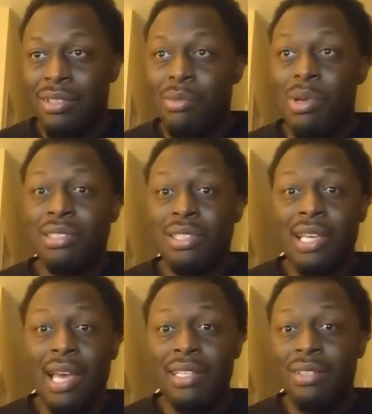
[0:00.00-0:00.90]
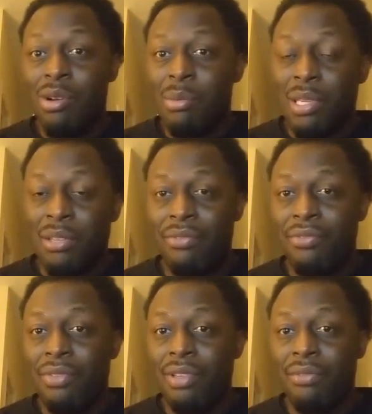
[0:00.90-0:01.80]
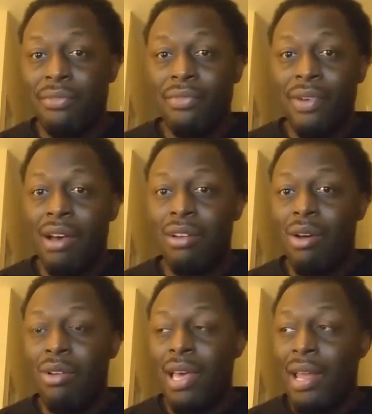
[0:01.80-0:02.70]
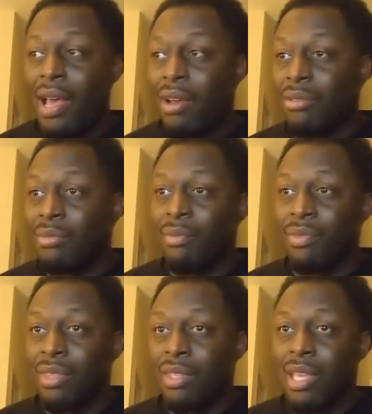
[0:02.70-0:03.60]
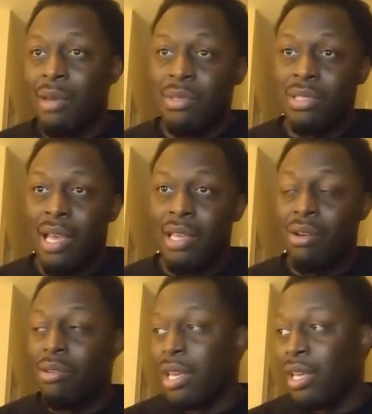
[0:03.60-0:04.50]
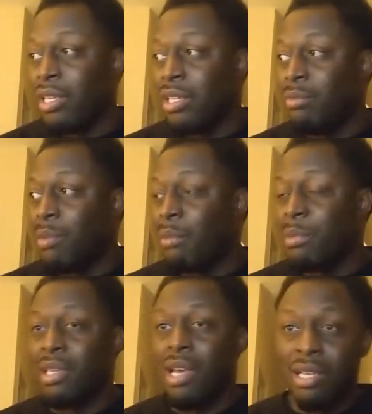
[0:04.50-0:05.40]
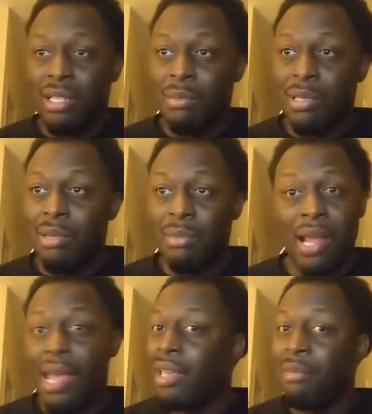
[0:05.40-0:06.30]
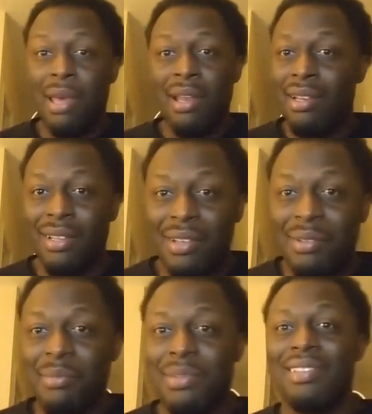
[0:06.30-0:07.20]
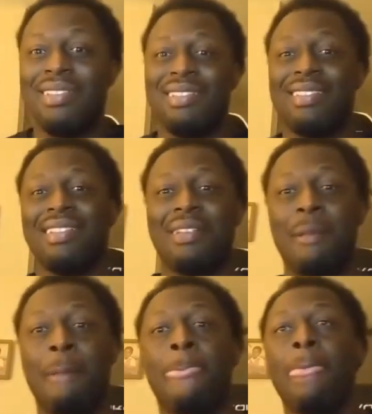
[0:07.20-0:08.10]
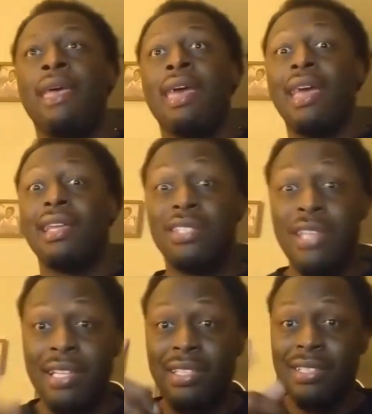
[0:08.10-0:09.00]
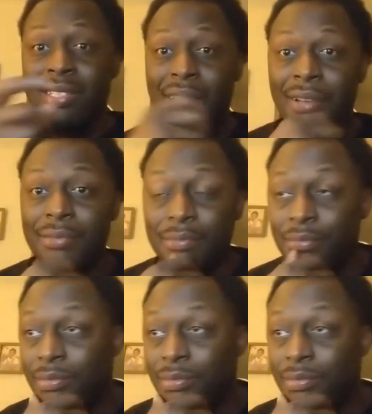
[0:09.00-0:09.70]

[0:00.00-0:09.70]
So once they got to know me and found all that out, they was like, okay, he might be younger than me, but I ain't better than him. And check this out.